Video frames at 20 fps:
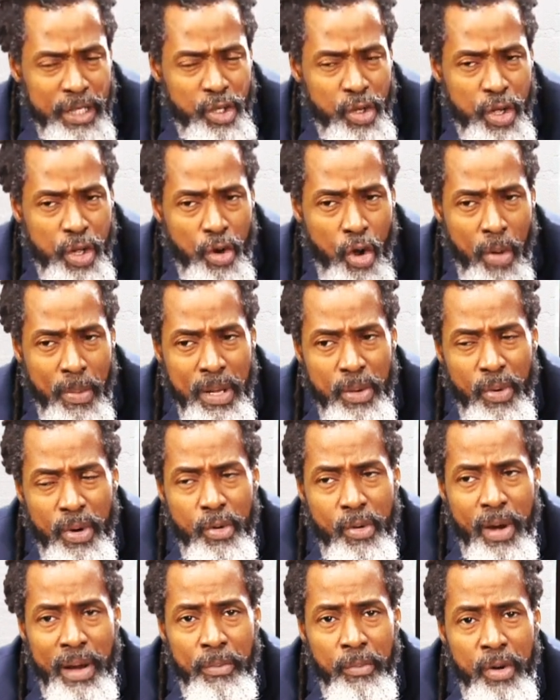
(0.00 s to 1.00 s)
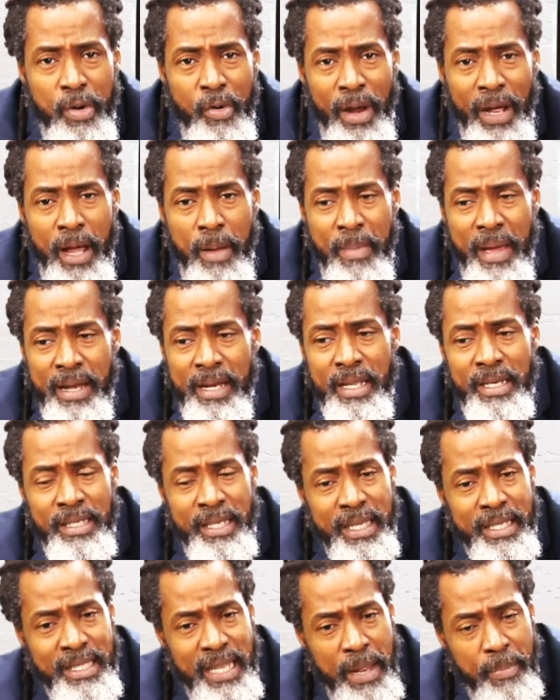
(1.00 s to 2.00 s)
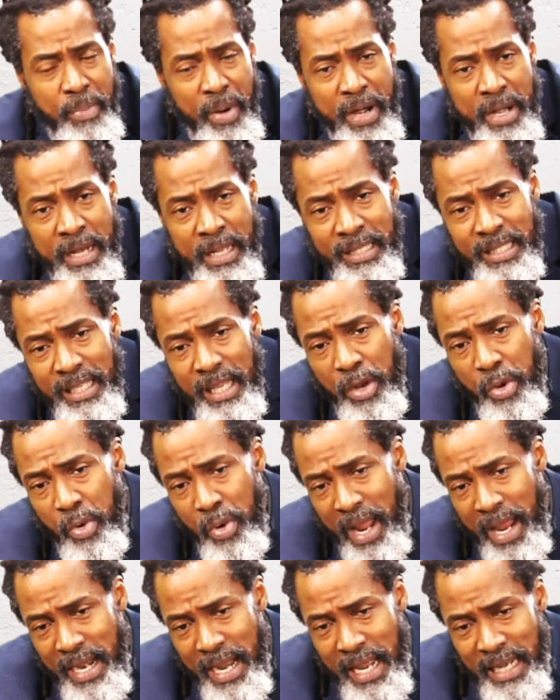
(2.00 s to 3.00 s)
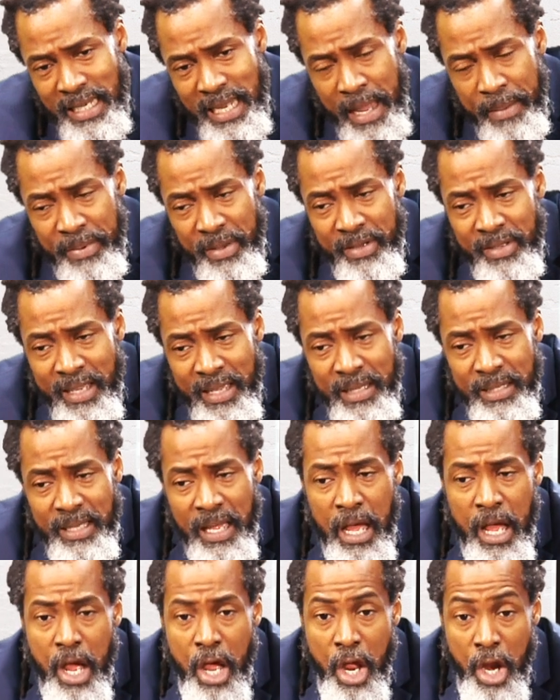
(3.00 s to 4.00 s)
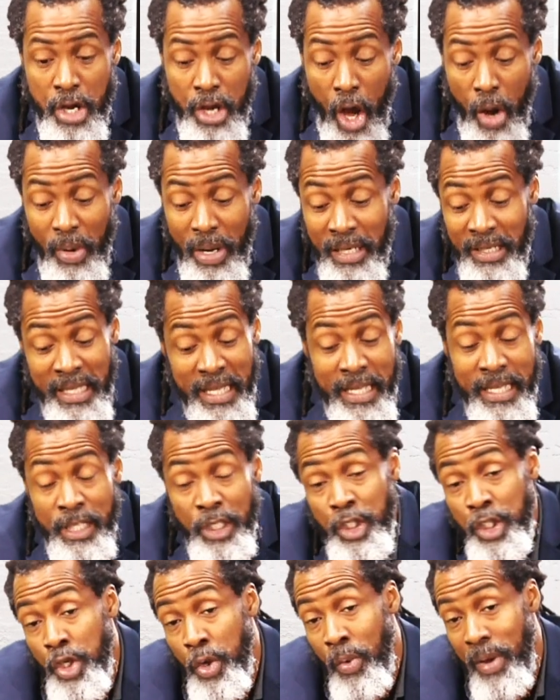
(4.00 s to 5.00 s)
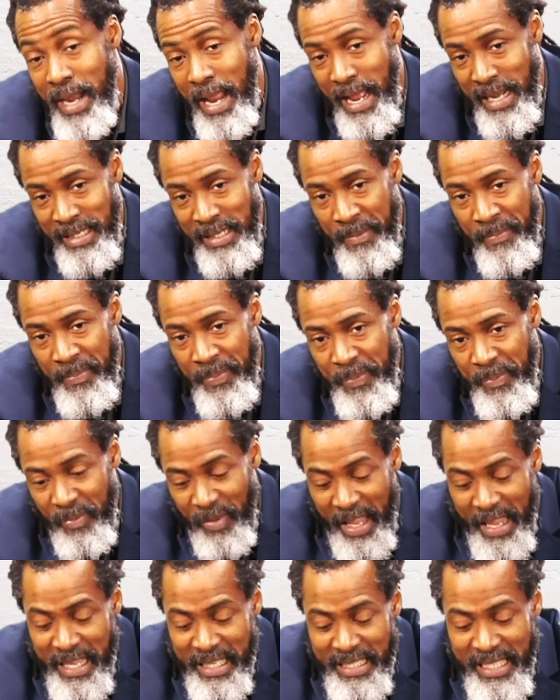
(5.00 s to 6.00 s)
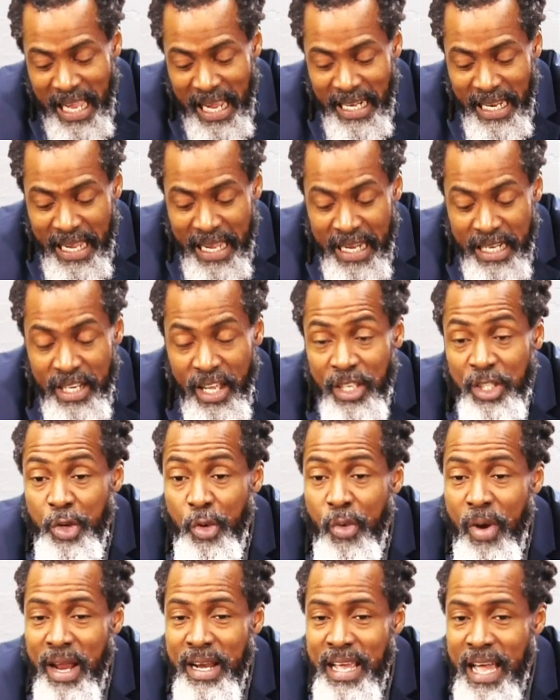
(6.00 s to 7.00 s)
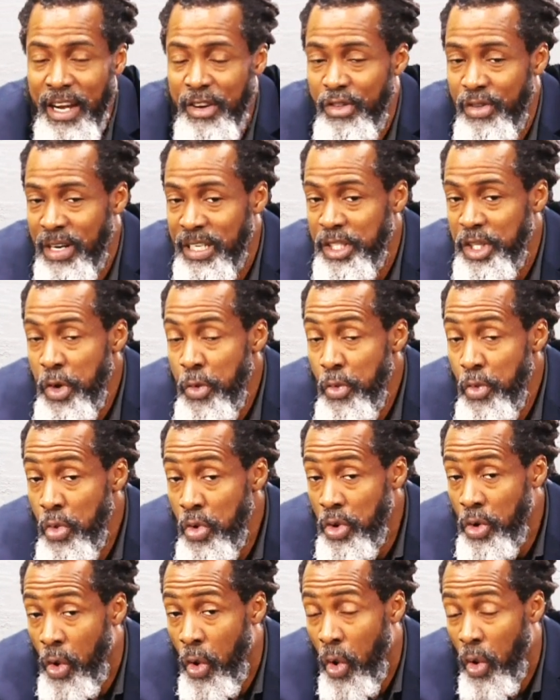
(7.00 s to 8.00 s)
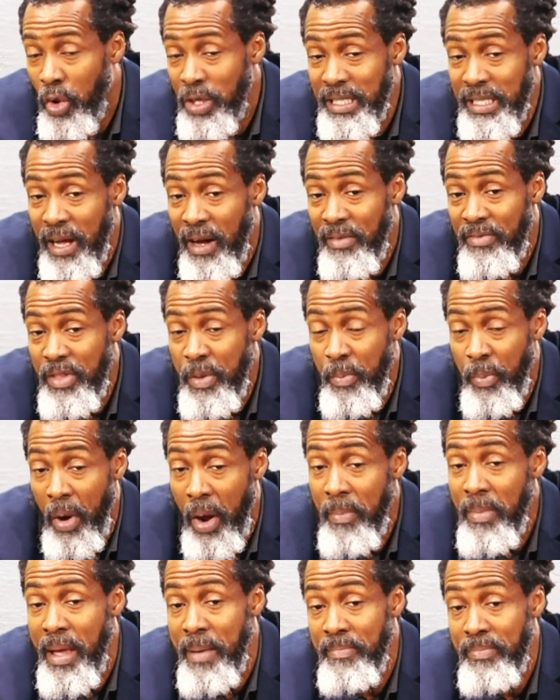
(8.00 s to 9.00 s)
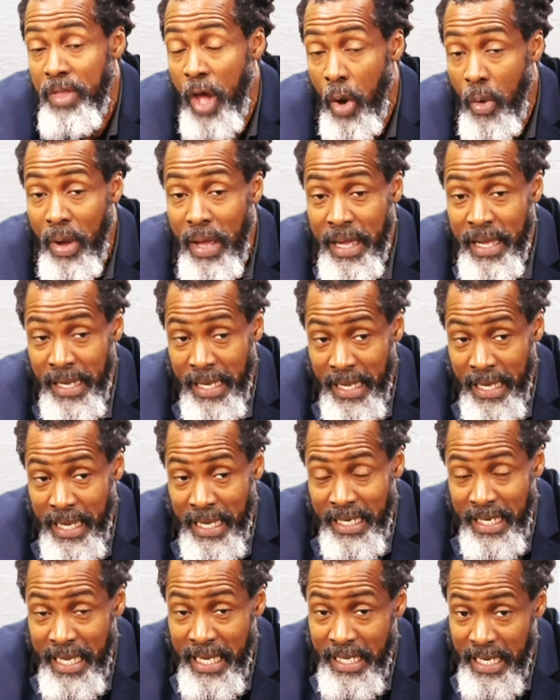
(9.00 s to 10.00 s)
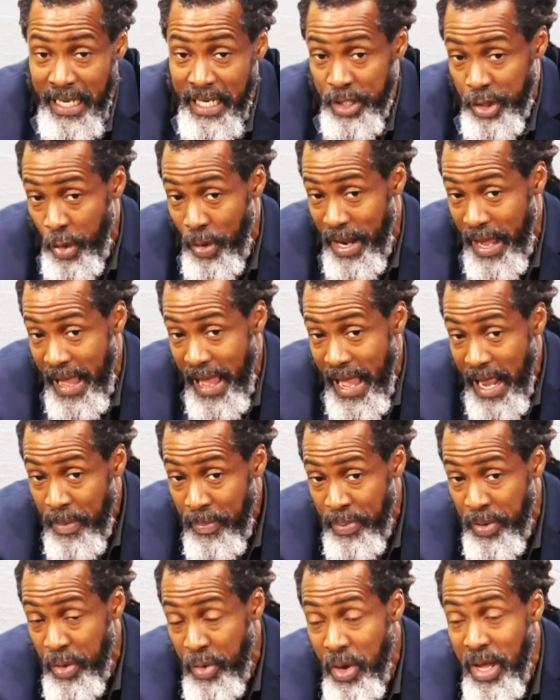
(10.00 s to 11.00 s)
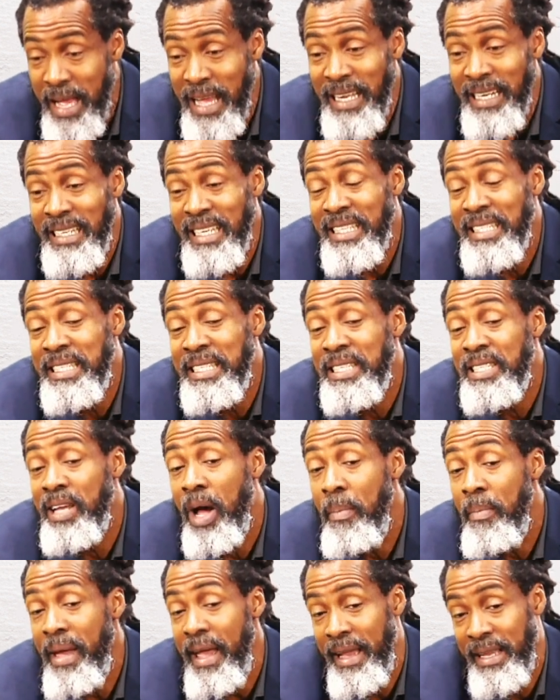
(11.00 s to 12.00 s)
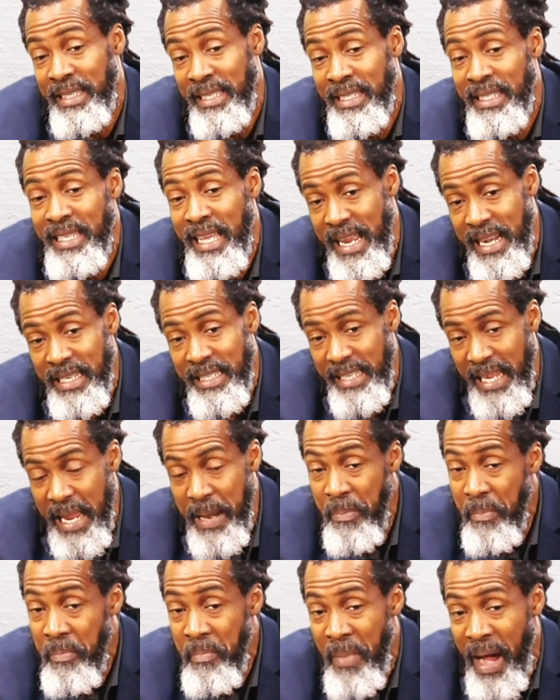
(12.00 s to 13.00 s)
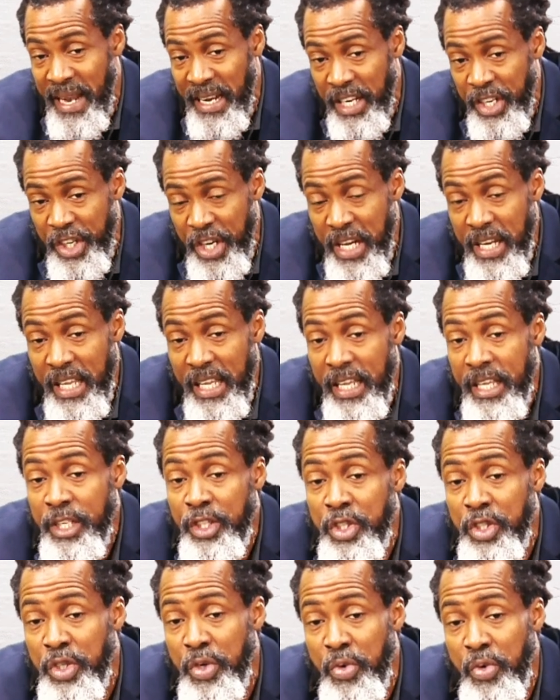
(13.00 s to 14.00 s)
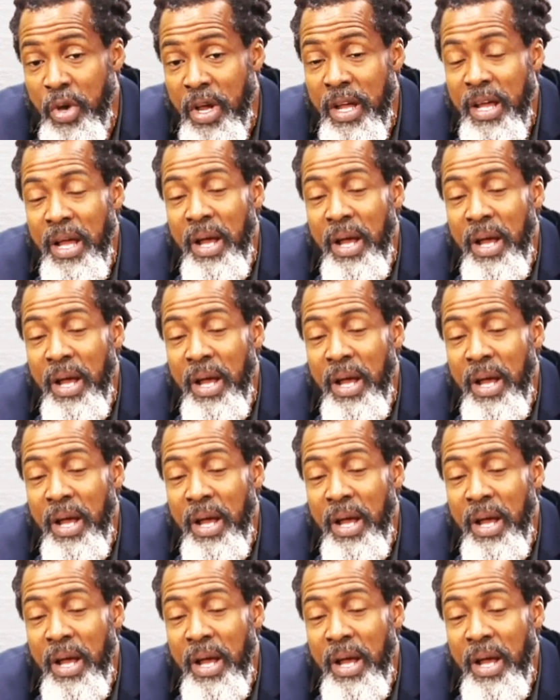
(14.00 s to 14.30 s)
So you normally would be recommended things like prednisolone and that type of things. Now, the issue with that is that it doesn't really address the root cause of the problem. Now, it is going to help you to some extent in managing the issue.